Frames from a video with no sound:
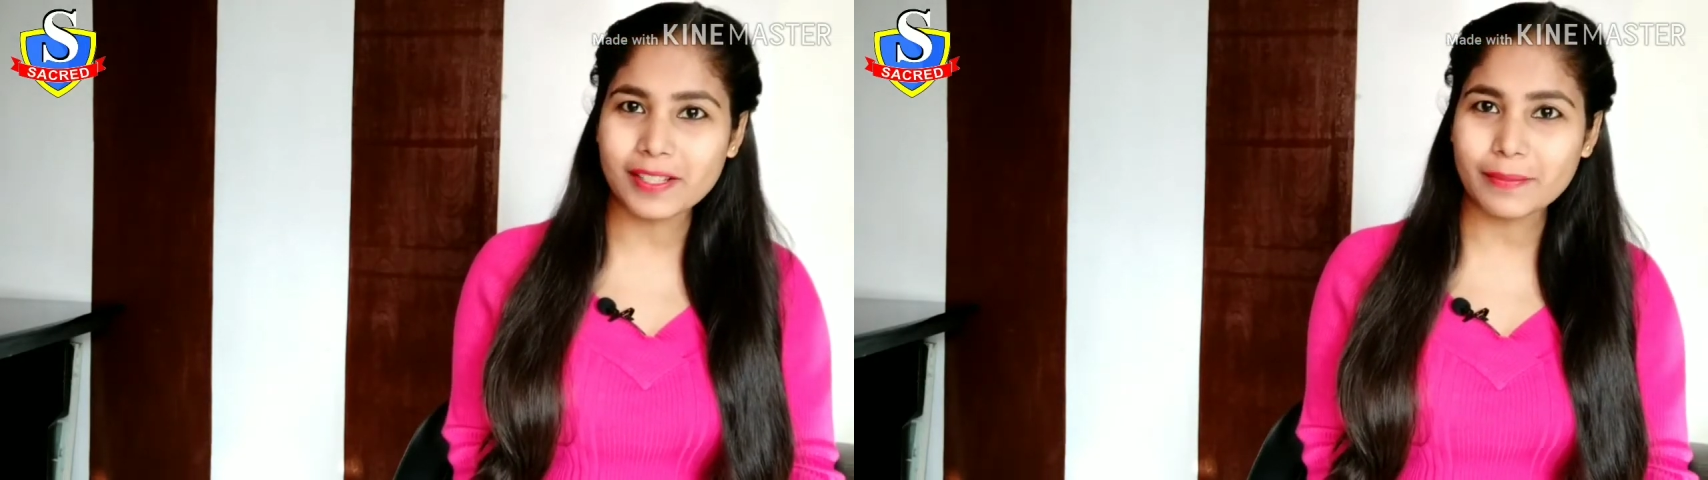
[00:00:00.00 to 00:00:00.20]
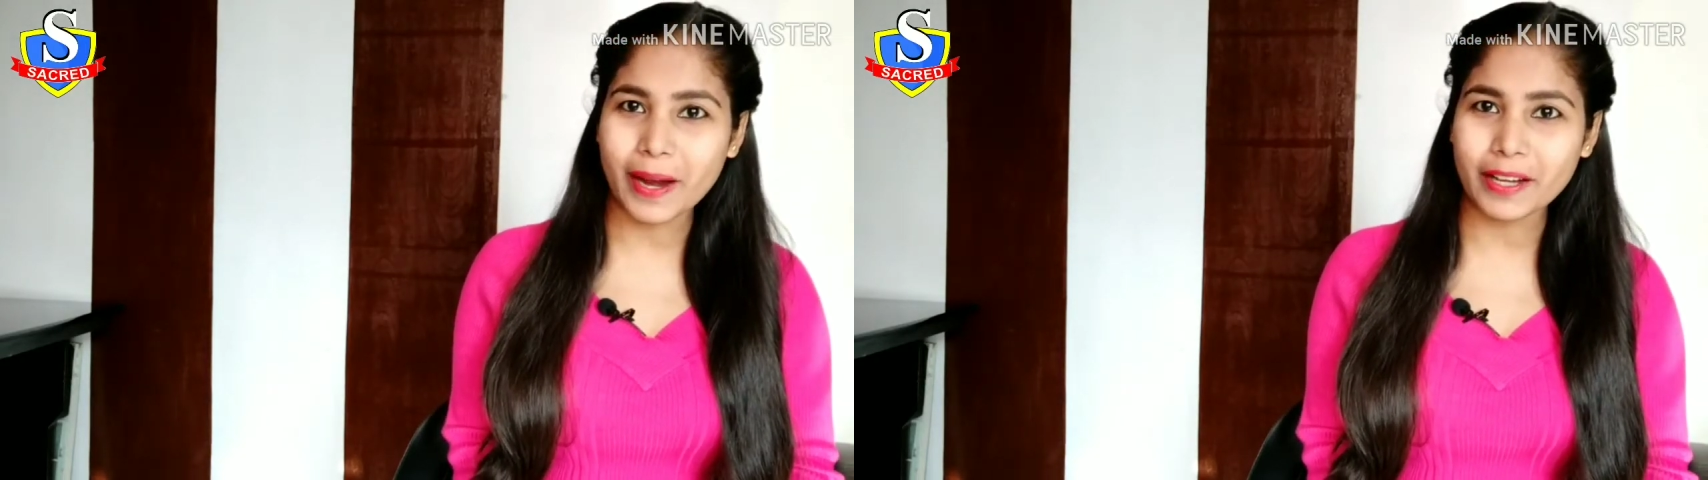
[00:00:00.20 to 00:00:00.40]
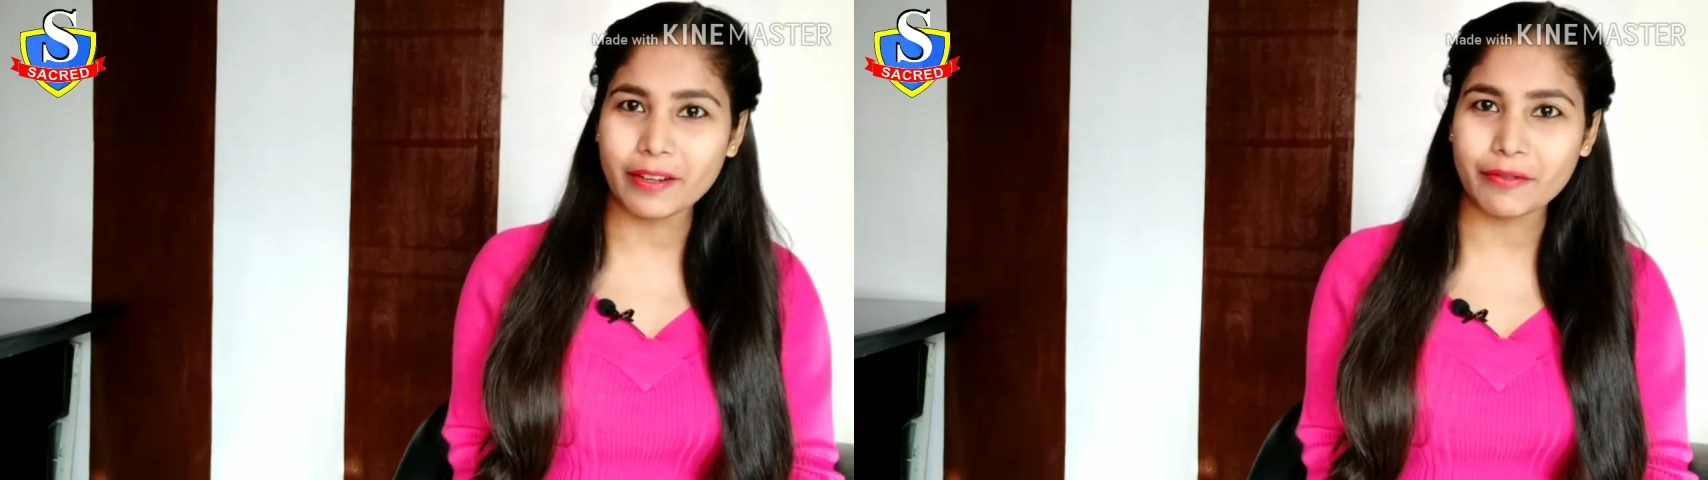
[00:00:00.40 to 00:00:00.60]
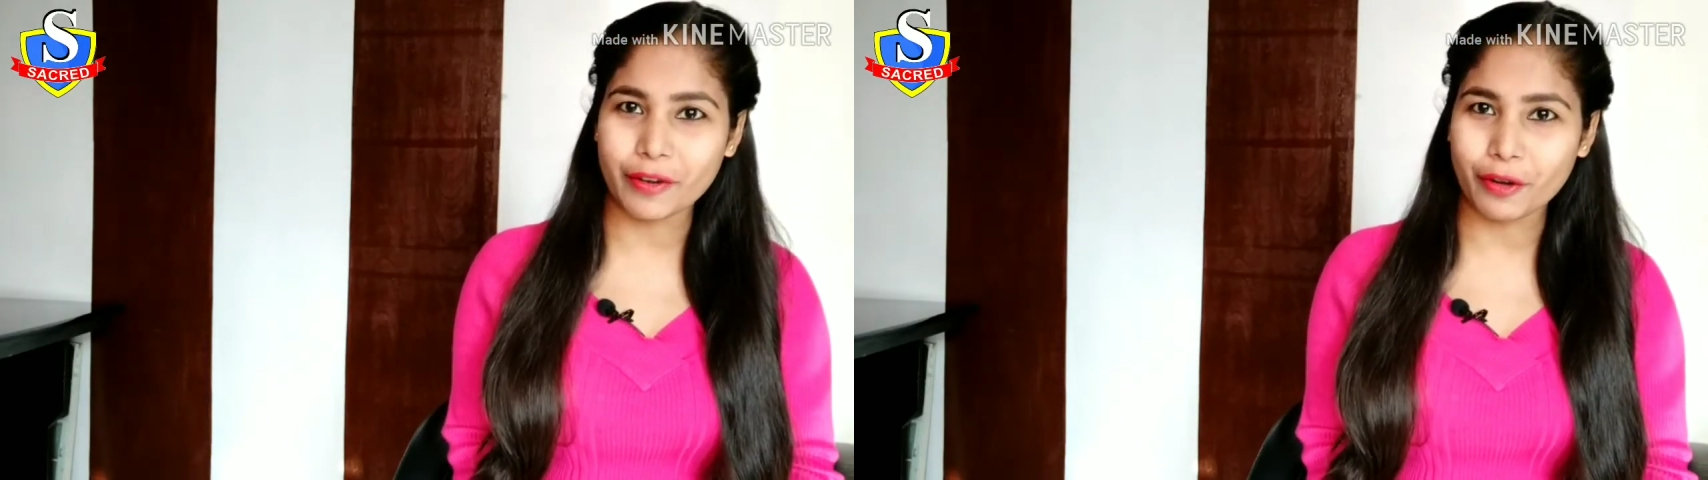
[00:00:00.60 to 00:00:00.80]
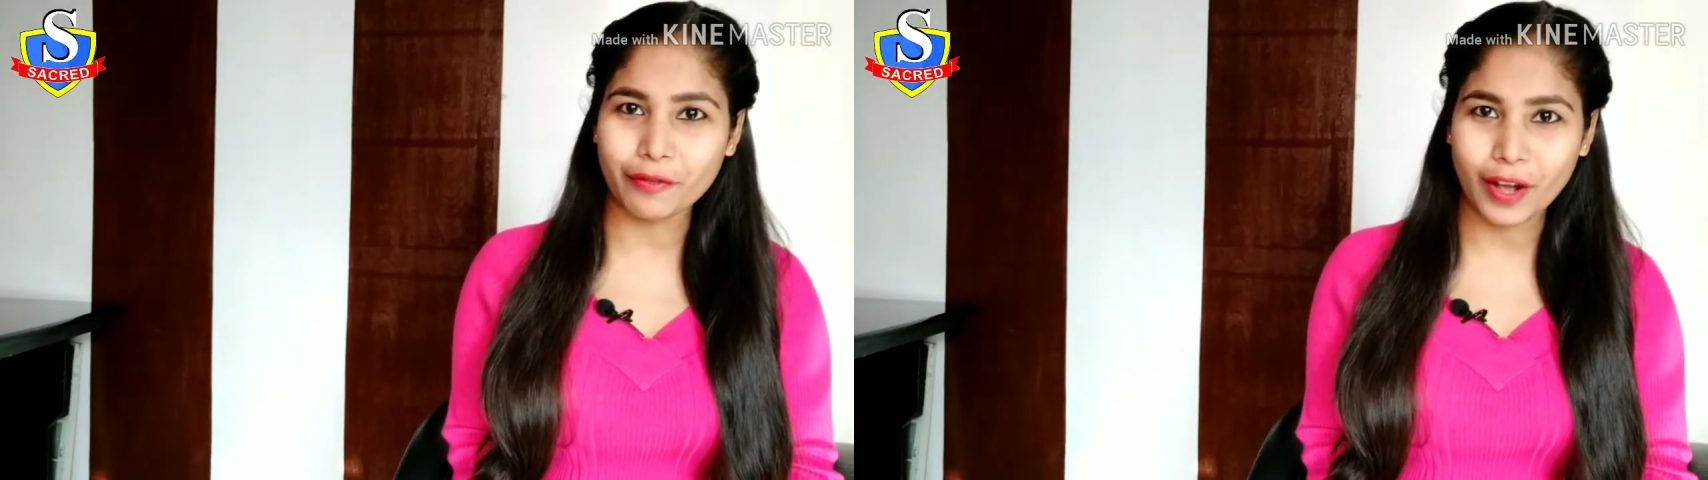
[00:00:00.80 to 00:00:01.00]
smile in
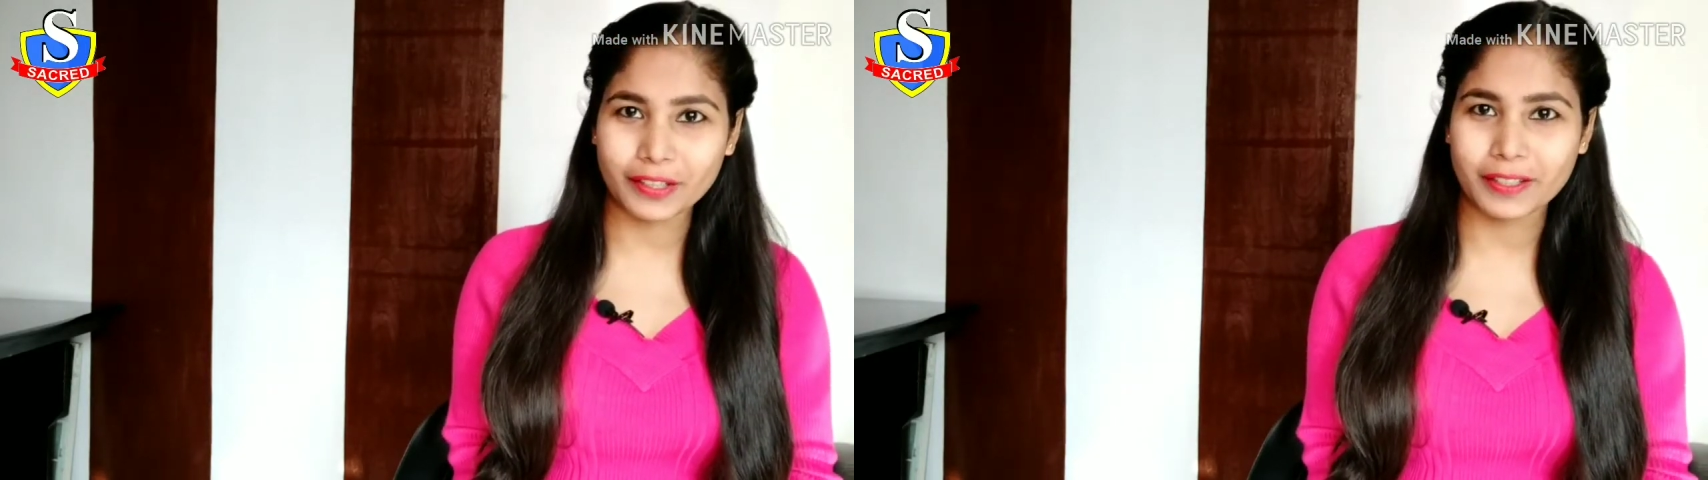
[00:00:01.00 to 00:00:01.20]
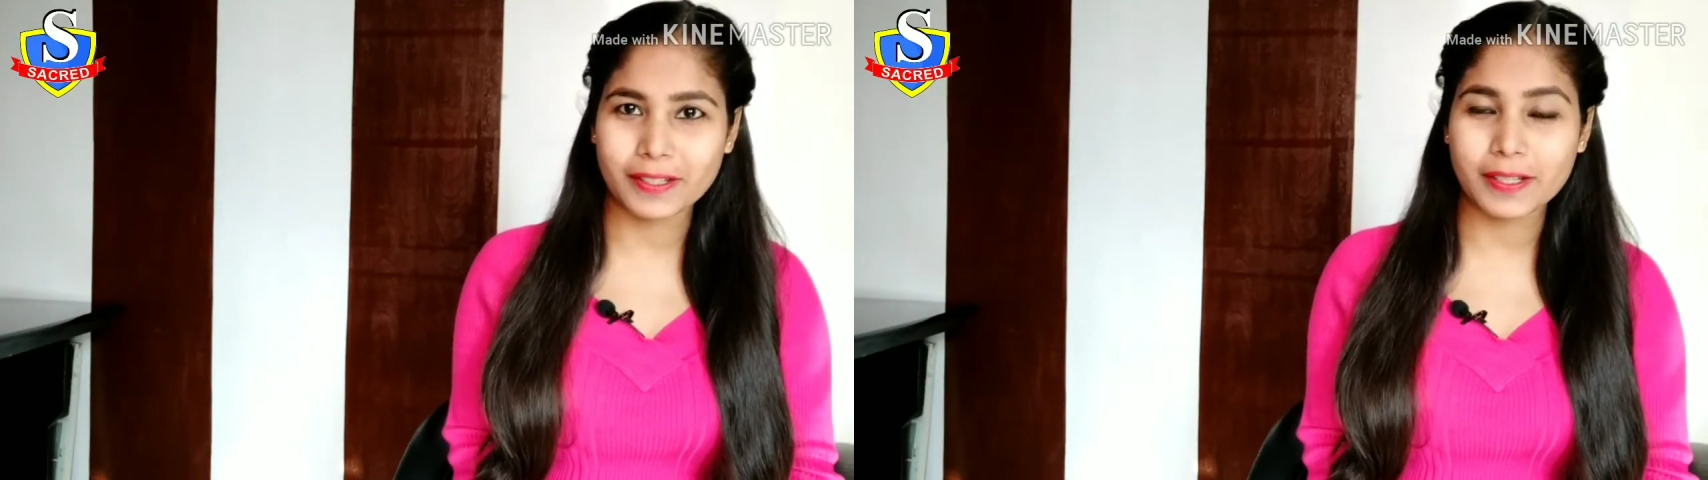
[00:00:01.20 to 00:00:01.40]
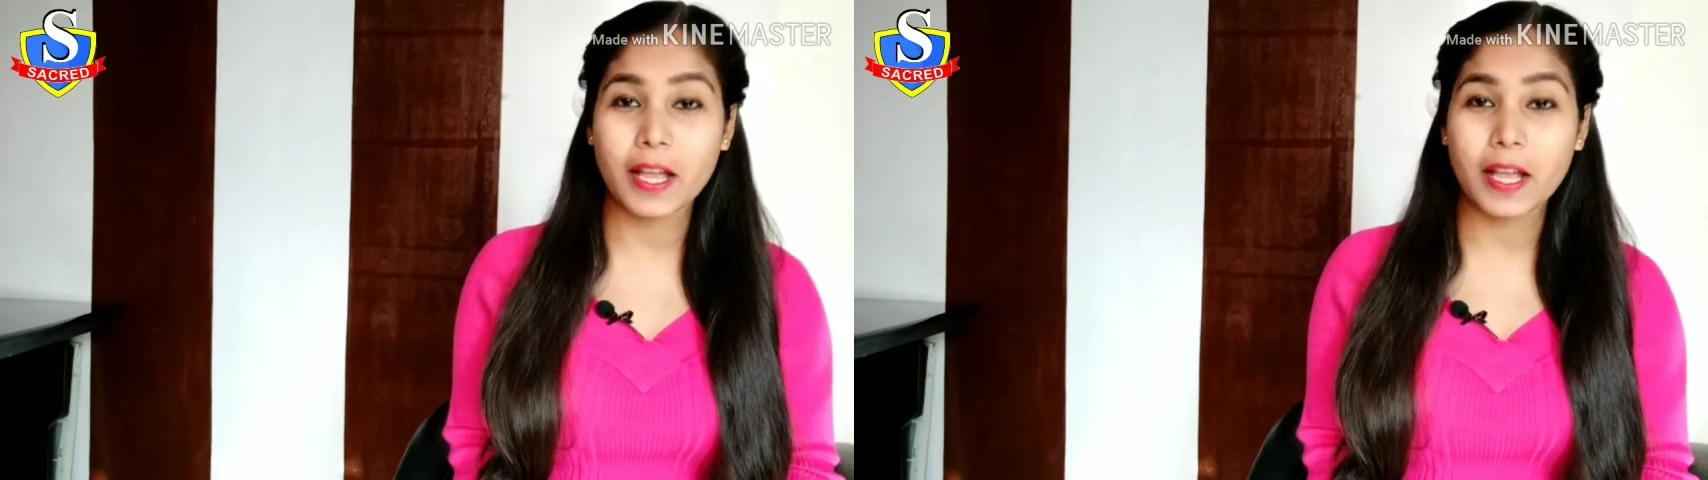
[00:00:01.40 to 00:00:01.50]
front of others.